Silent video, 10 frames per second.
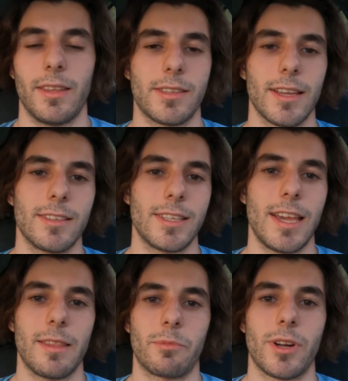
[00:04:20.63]
the second
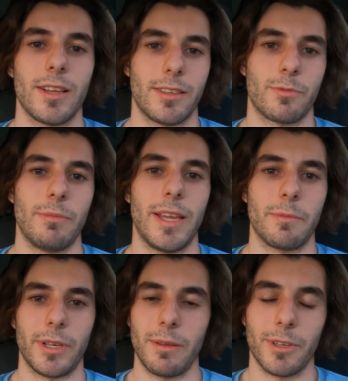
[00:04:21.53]
day, the process
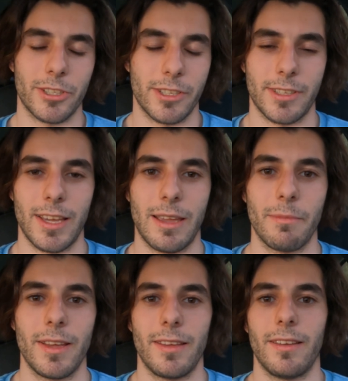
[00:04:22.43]
remained pretty much the same.